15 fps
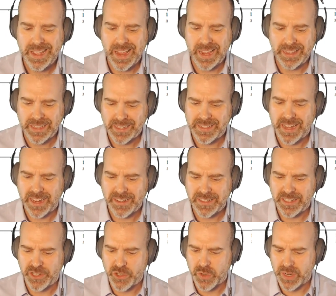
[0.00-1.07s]
And let's
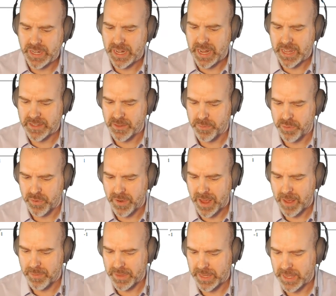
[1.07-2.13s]
actually treat it as a
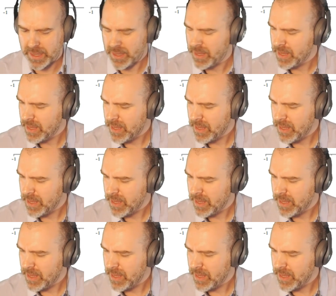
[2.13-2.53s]
parabola,